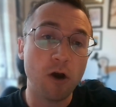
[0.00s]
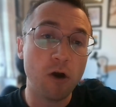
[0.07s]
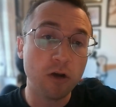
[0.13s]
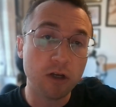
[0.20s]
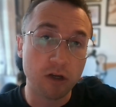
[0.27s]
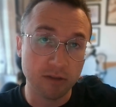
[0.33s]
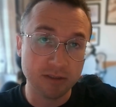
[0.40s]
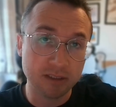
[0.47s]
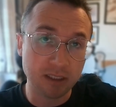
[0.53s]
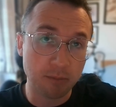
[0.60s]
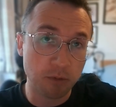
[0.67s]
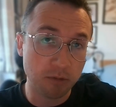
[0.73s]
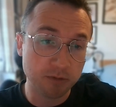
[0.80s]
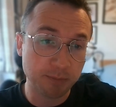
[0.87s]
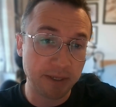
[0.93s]
Ocon
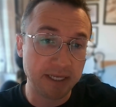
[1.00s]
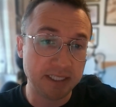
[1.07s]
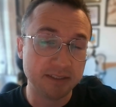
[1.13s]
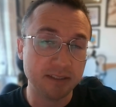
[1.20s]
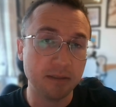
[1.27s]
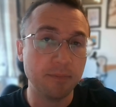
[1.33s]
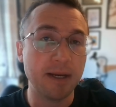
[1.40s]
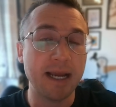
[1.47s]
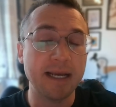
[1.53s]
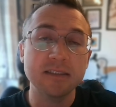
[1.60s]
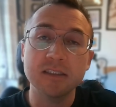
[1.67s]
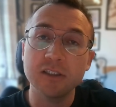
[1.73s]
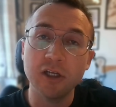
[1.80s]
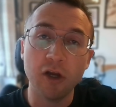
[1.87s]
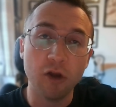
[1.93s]
doubles pits at the back
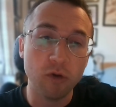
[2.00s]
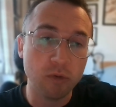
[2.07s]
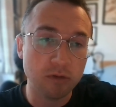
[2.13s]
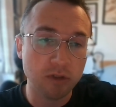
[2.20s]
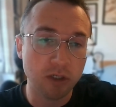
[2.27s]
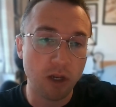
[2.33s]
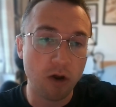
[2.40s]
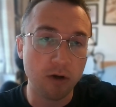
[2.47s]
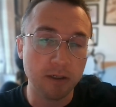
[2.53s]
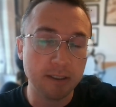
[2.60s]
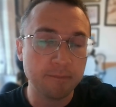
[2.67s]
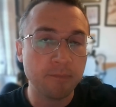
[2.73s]
to go long.